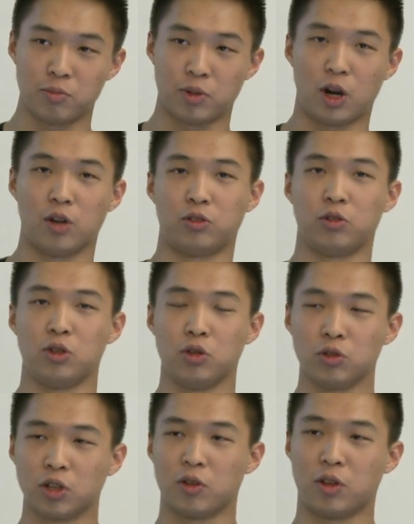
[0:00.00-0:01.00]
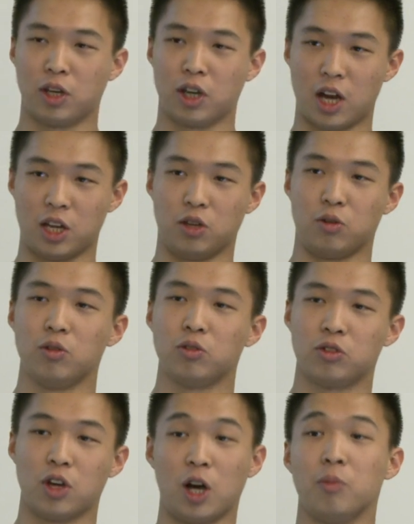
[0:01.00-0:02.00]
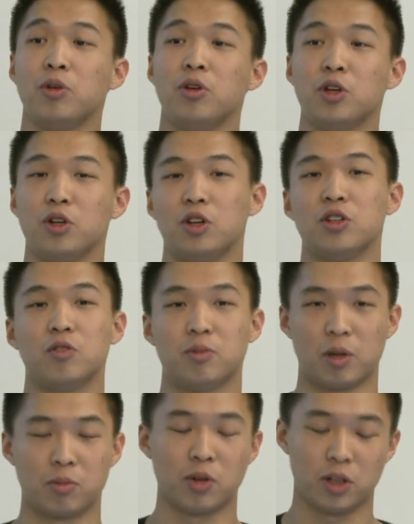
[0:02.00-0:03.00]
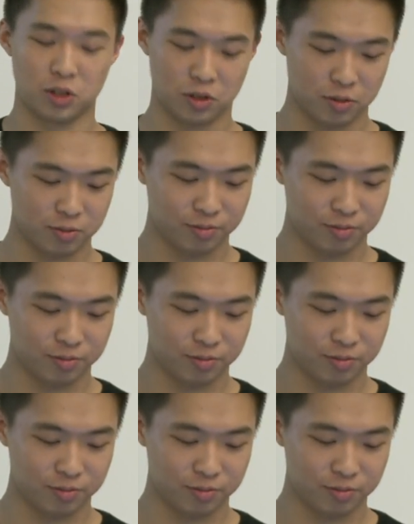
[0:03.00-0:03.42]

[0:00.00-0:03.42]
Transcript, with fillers: but also use everything I use to help you in your interview preparation.